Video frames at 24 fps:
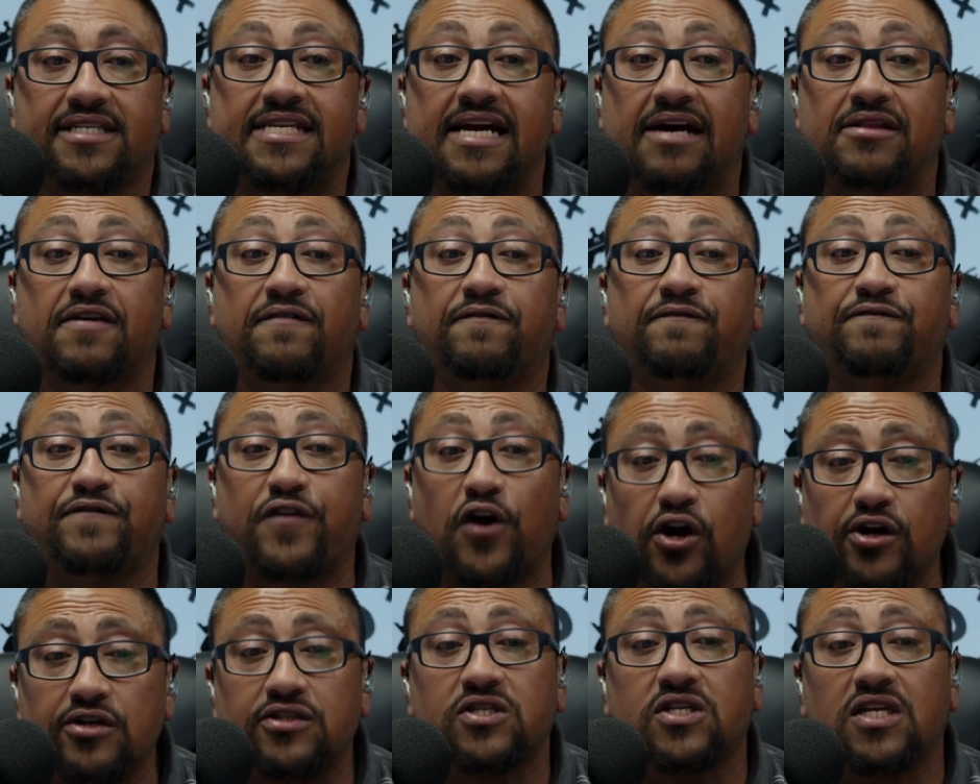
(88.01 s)
Now, the
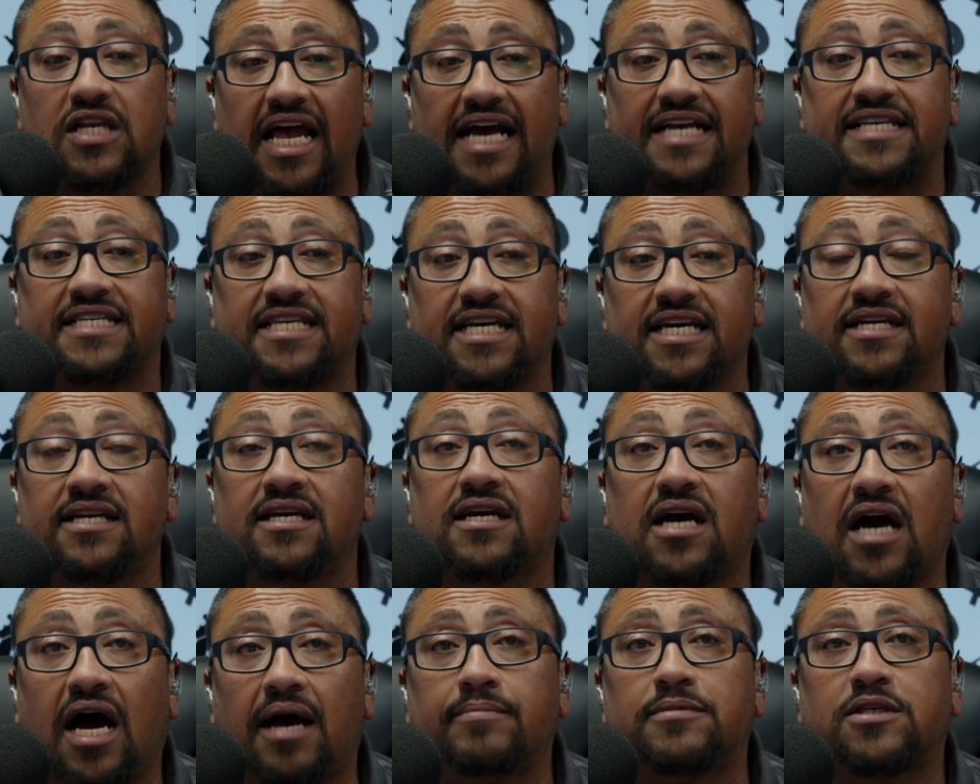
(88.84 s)
first lesson
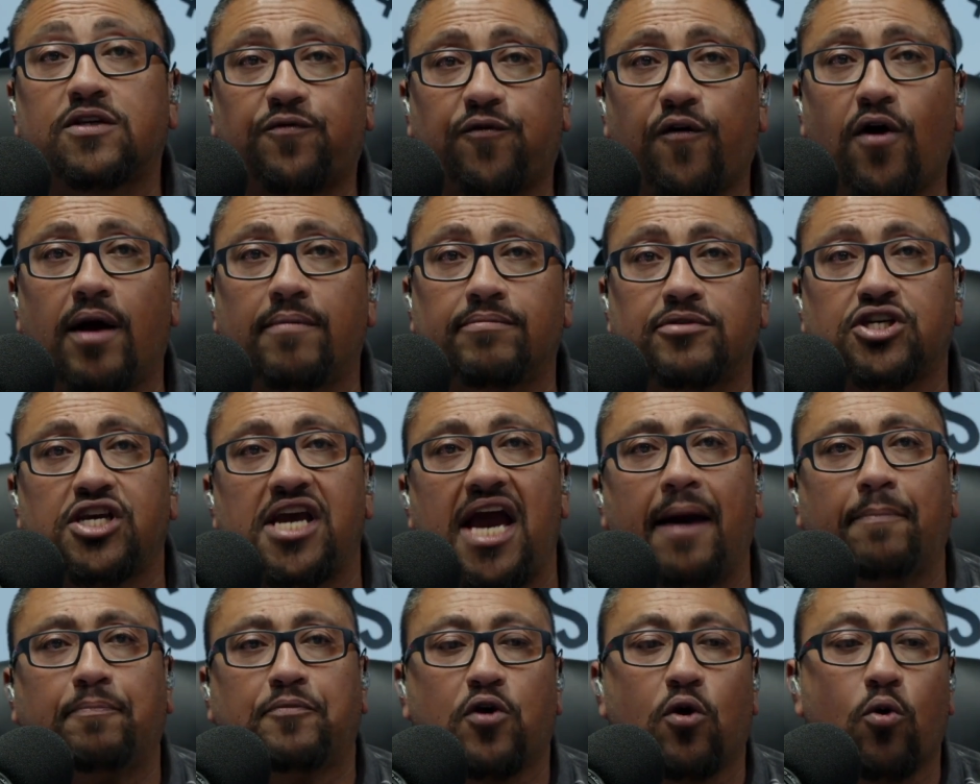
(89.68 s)
comes from
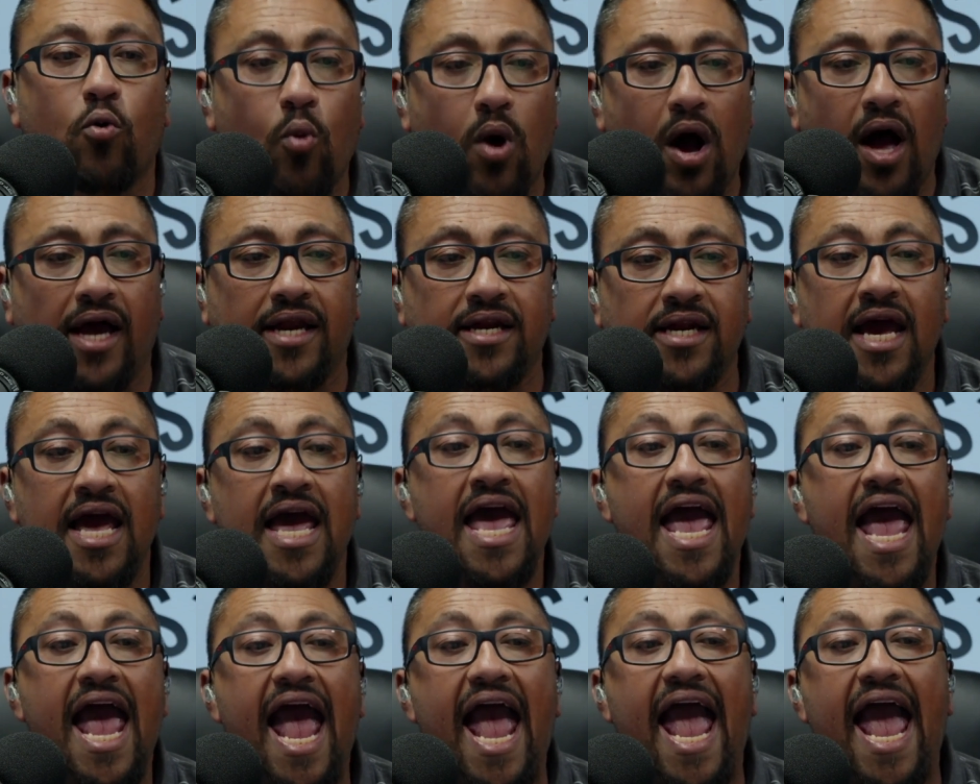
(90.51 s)
chapter one
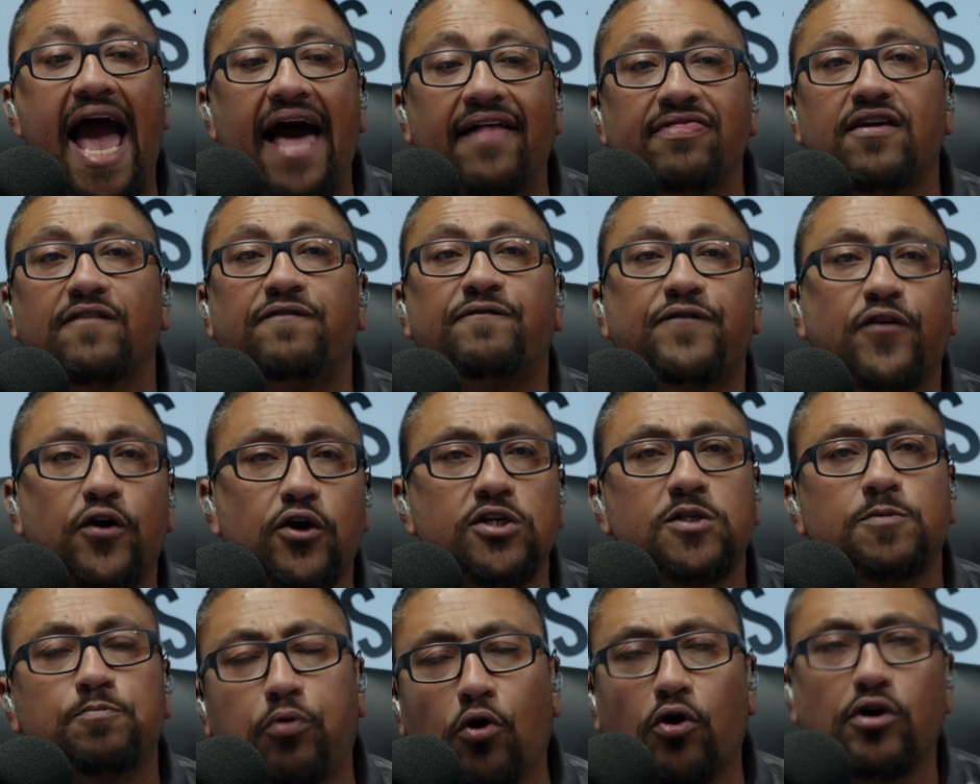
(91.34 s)
and the
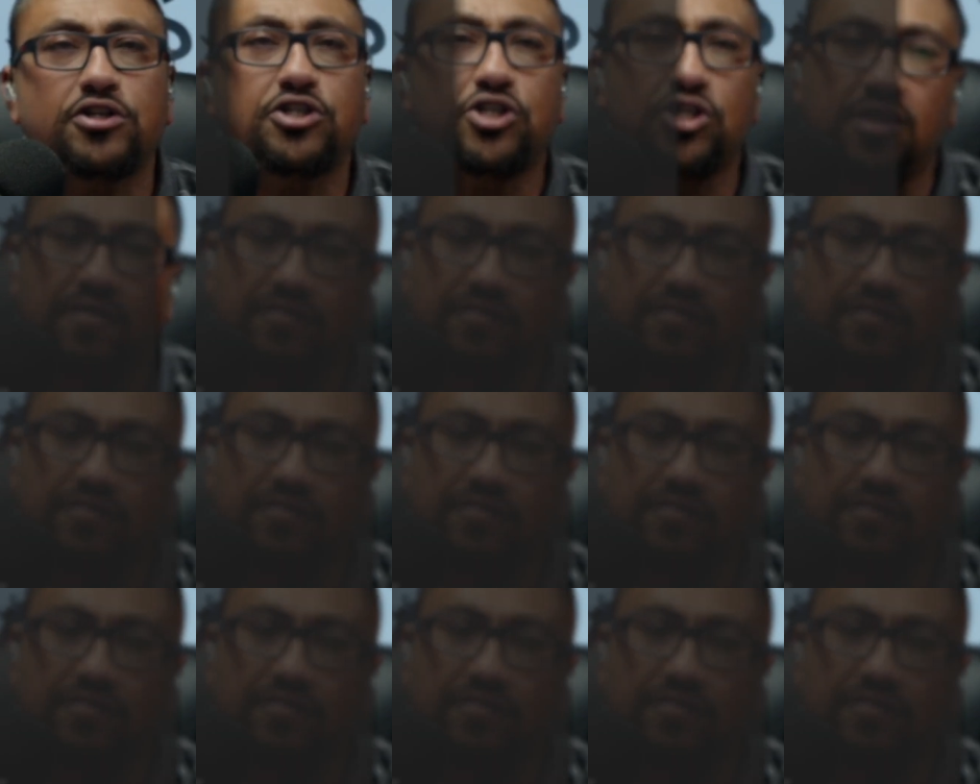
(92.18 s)
first portion